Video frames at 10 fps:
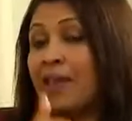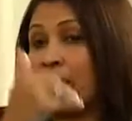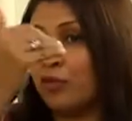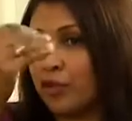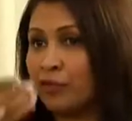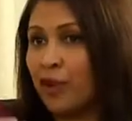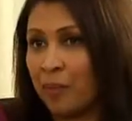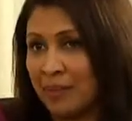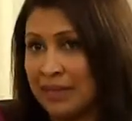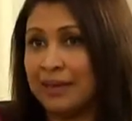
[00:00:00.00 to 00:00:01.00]
they are going
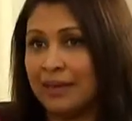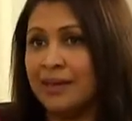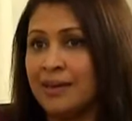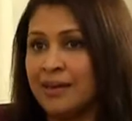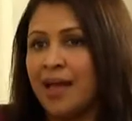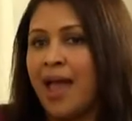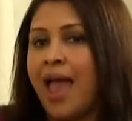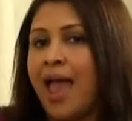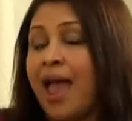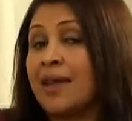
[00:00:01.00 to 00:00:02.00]
from here,
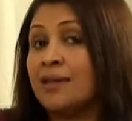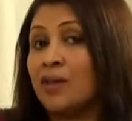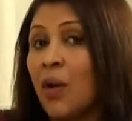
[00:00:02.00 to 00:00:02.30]
and